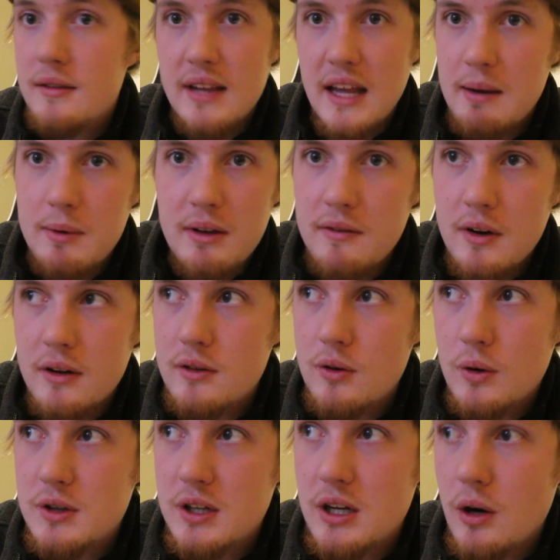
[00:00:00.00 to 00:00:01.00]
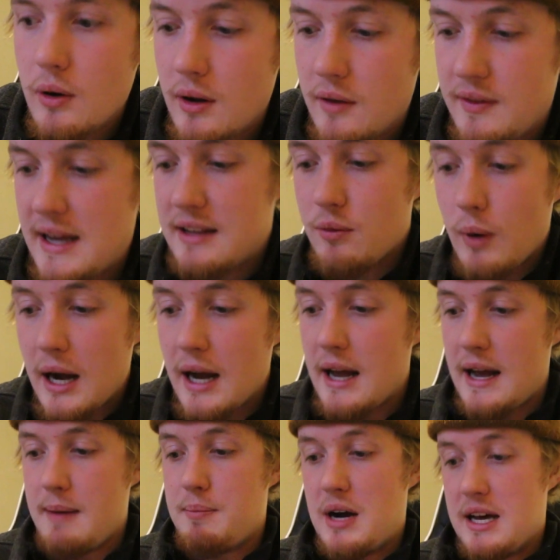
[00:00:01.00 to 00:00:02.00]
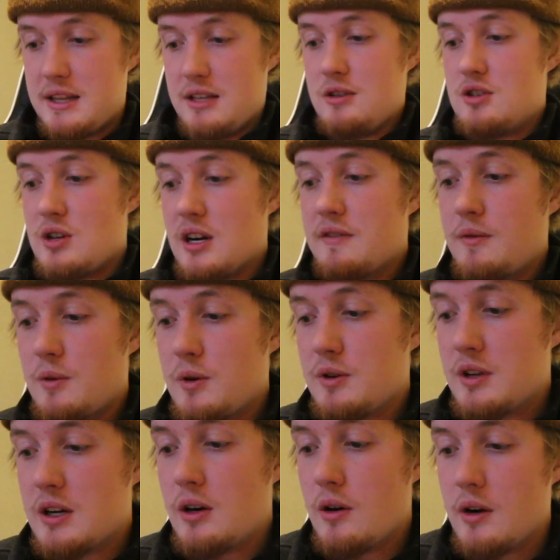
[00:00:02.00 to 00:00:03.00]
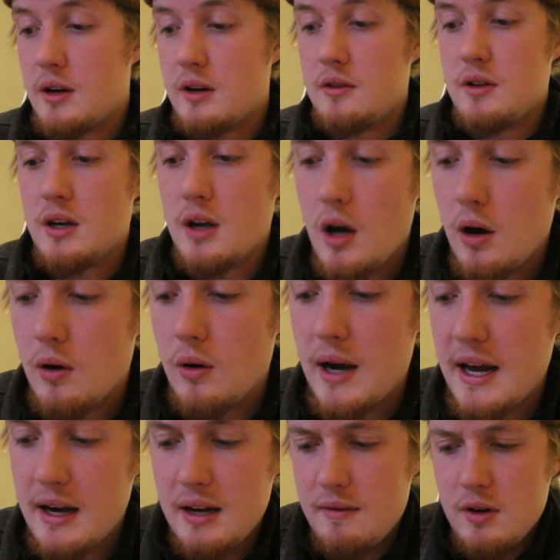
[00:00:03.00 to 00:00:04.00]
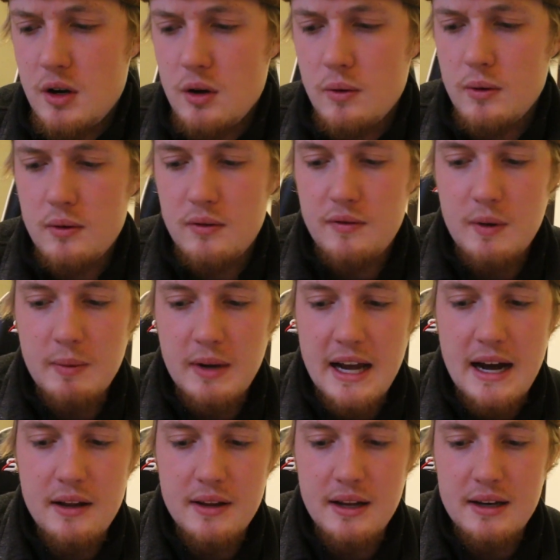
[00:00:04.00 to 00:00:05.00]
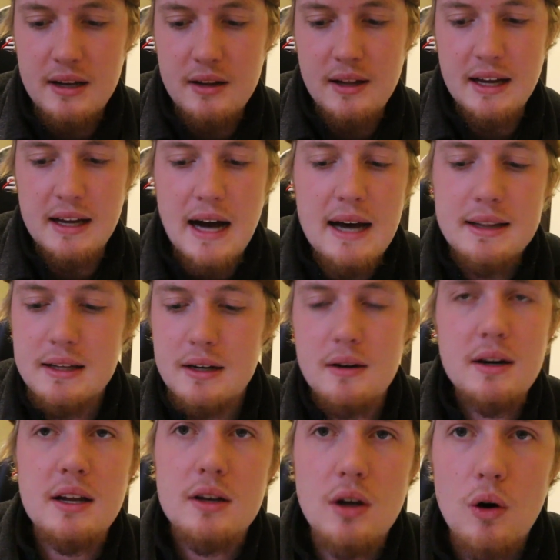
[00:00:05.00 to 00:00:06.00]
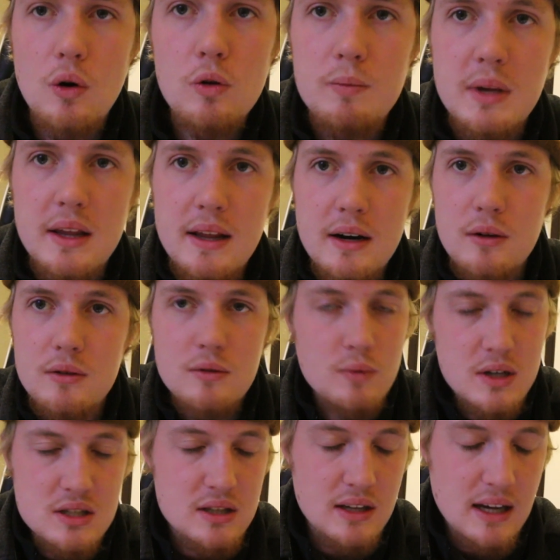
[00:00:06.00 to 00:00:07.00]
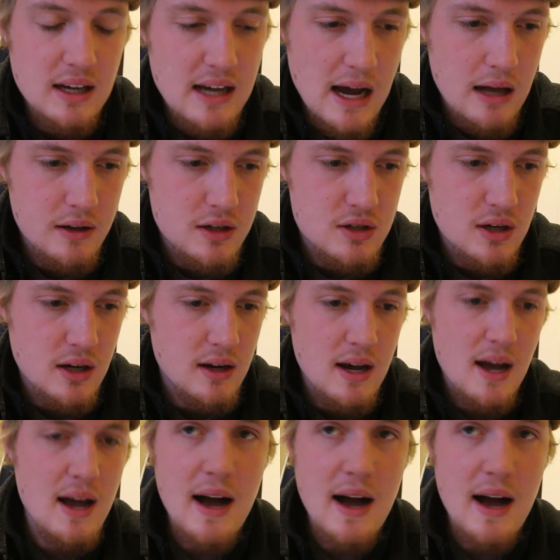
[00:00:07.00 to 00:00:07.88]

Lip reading: Same even at North Dakota. That's why I bought this truck from North Dakota, because like, oh, I didn't even know it was from Cali until I got there and he told me that it was originally a Cali truck.